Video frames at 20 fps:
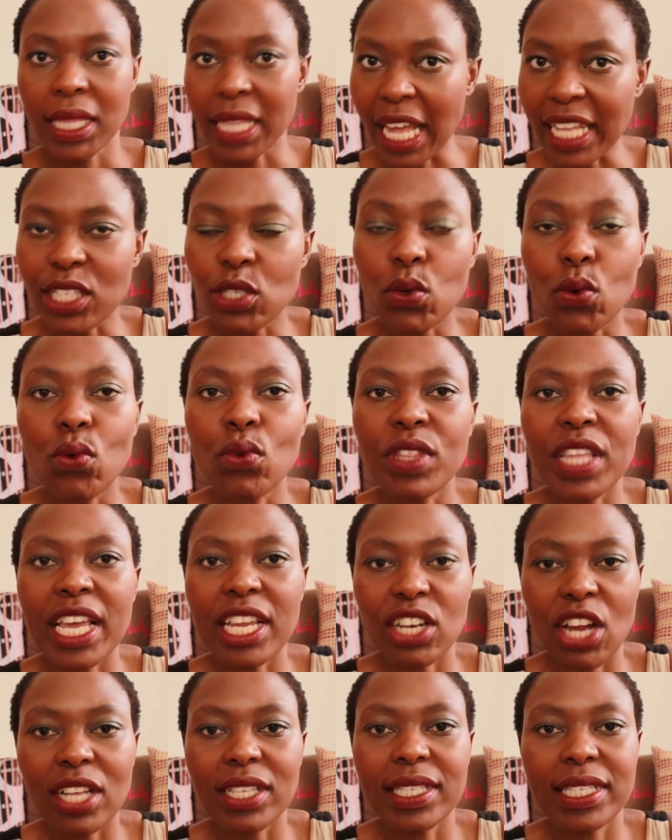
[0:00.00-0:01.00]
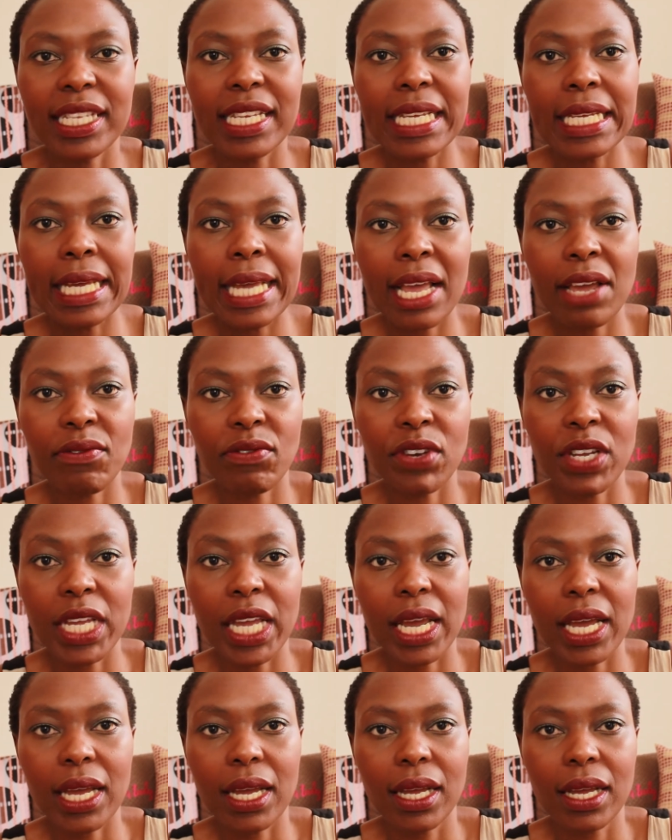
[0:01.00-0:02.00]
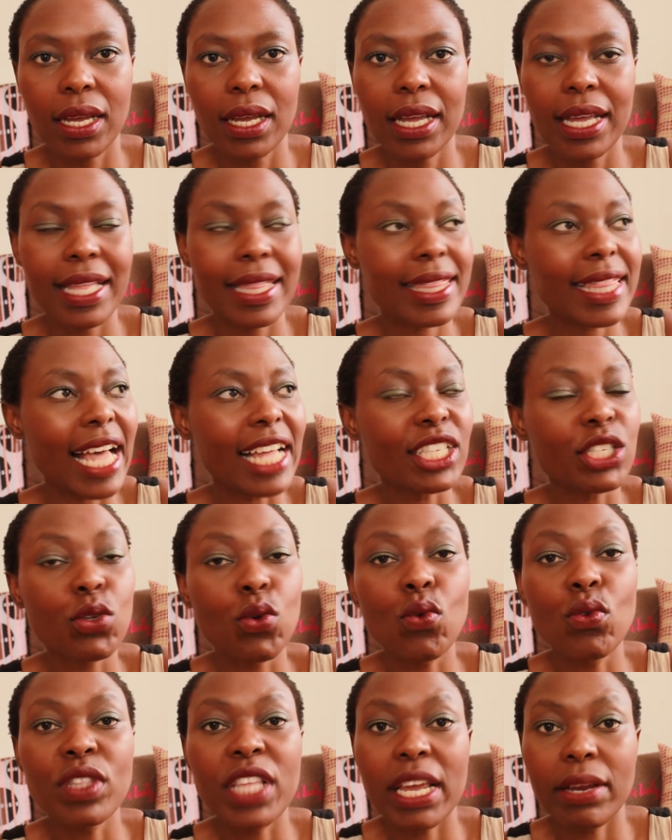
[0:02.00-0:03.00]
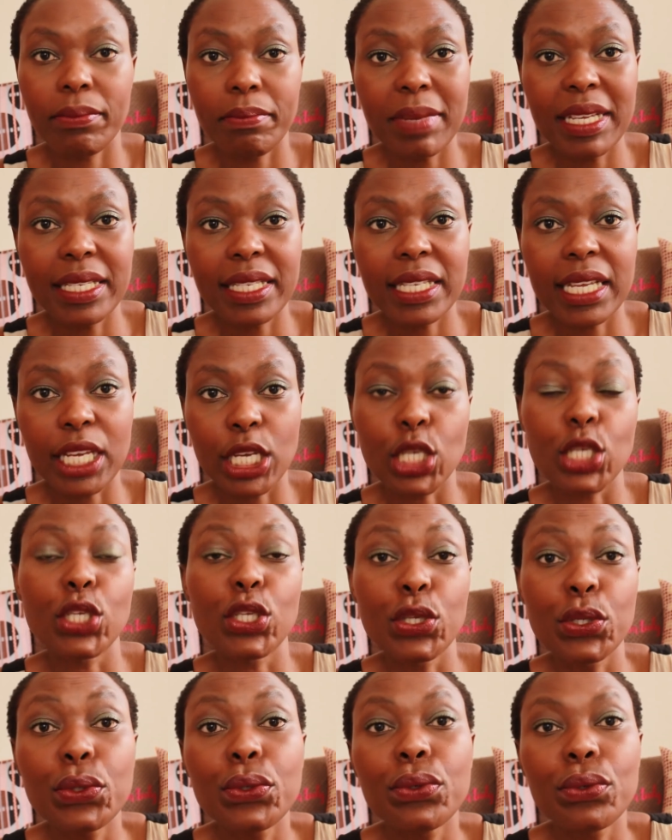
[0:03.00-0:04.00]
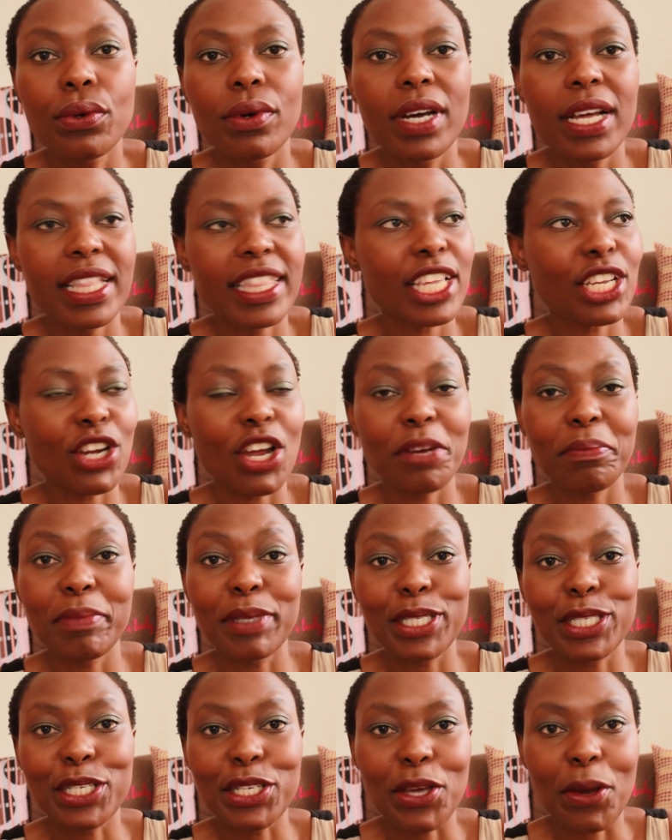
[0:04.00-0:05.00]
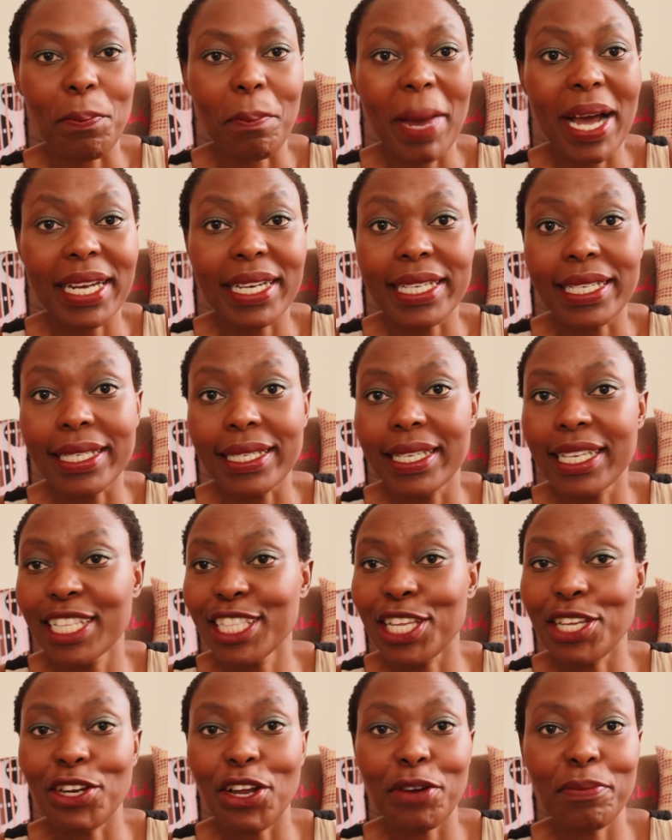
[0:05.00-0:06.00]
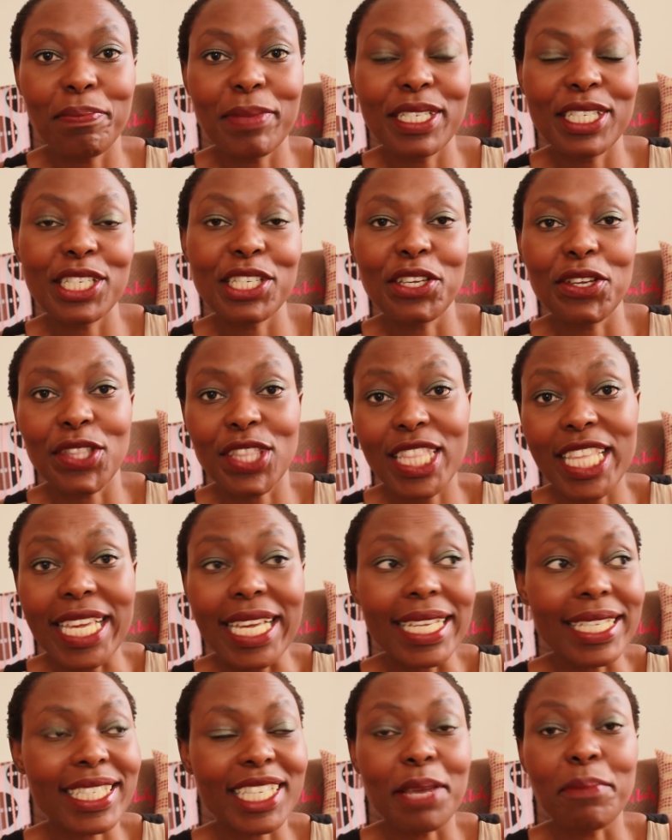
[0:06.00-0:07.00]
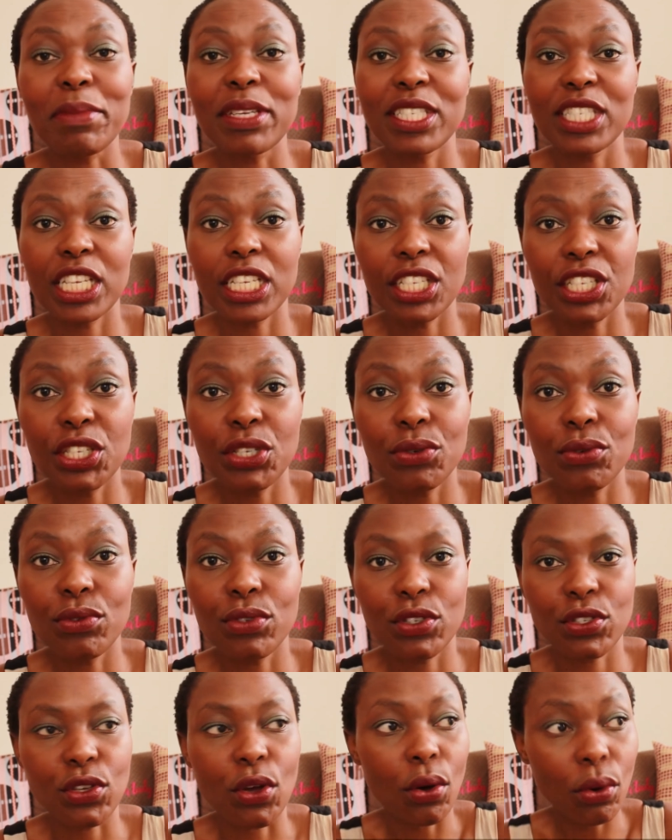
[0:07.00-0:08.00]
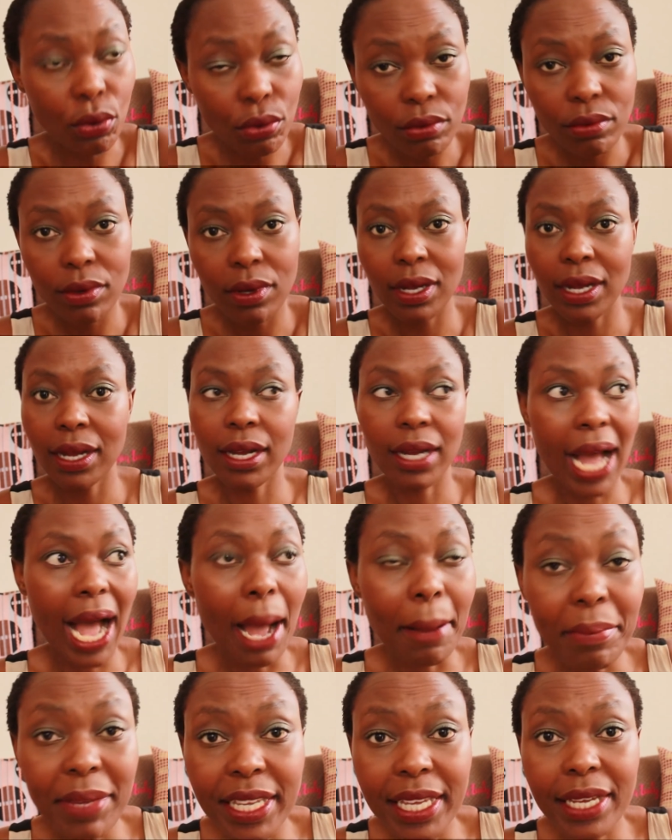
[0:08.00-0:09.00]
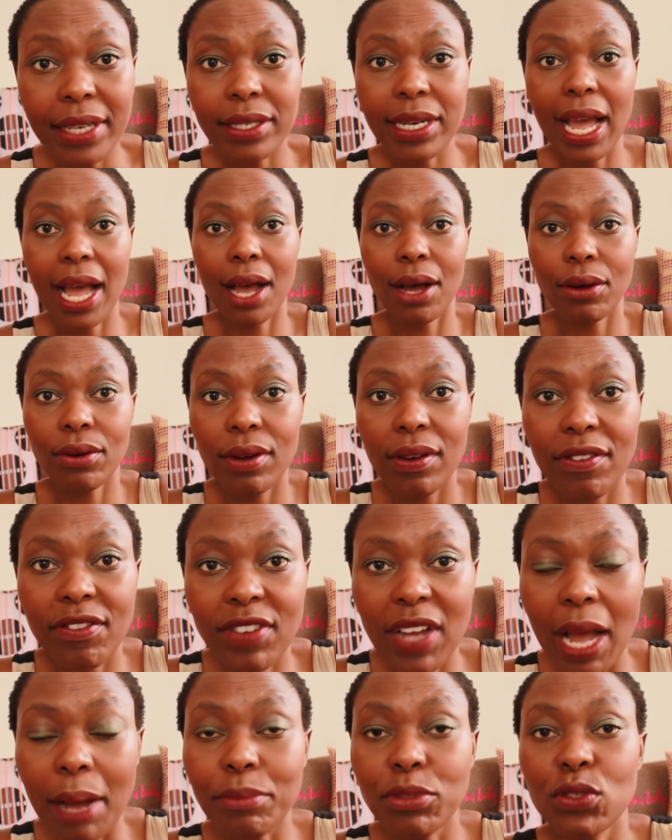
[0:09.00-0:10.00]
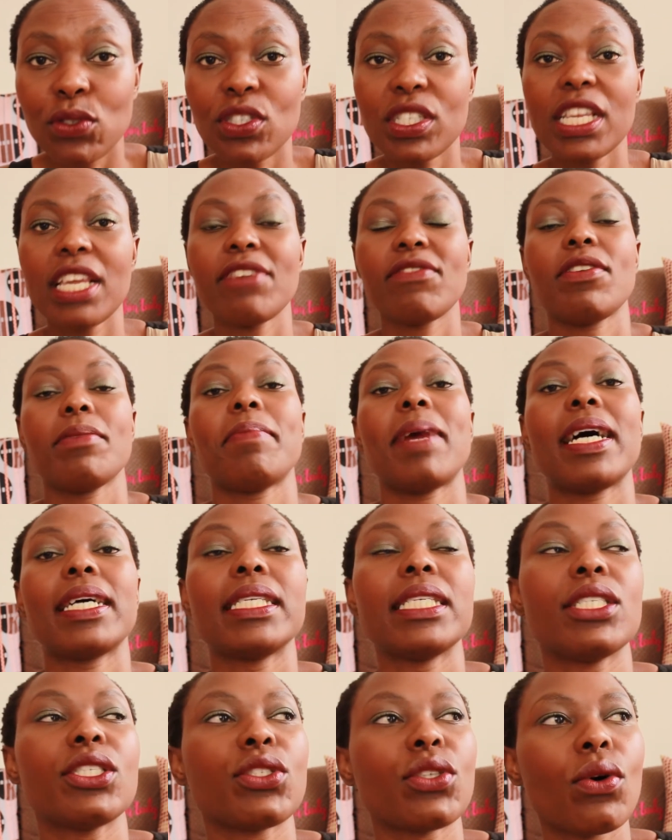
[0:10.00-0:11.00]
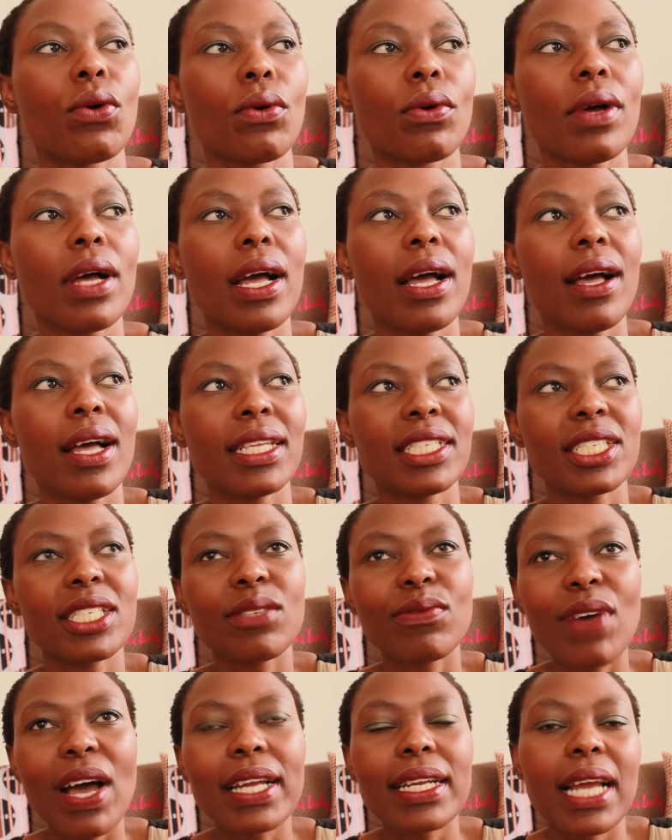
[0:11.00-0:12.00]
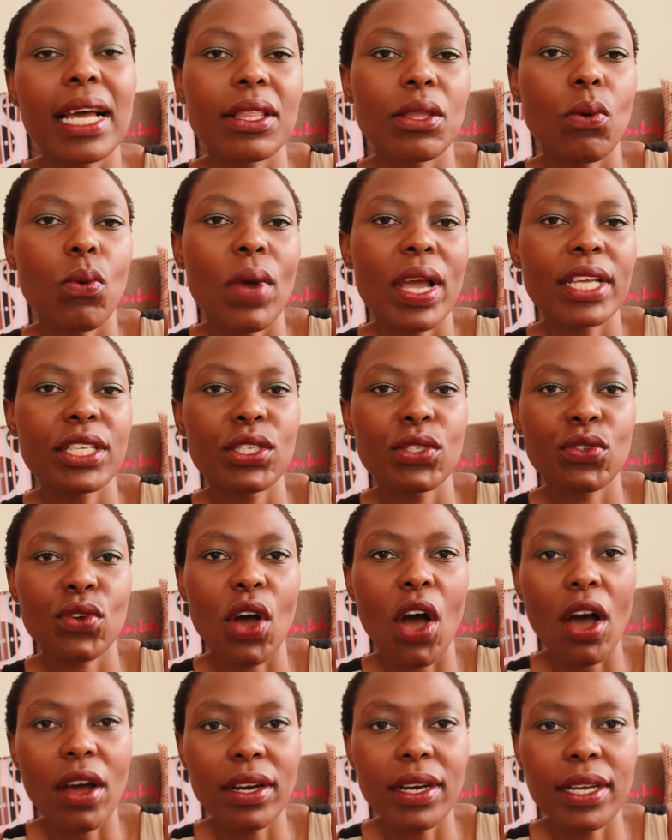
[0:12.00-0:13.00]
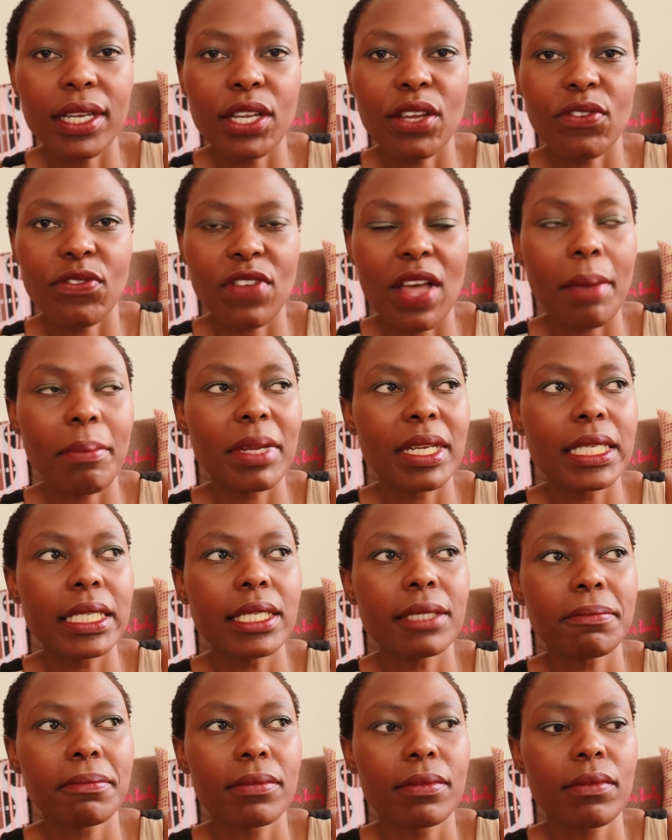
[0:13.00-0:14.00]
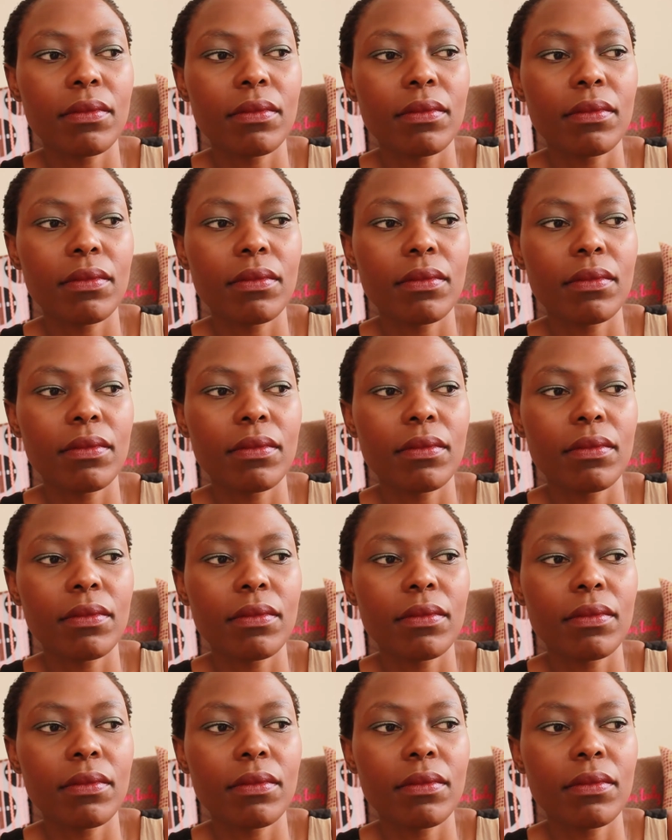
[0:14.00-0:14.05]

that's who they're not seeing every year that's who they're missing you they're not missing your money they're not missing your things they're missing you so i'm here now come to see everybody so just find other ways to honor your family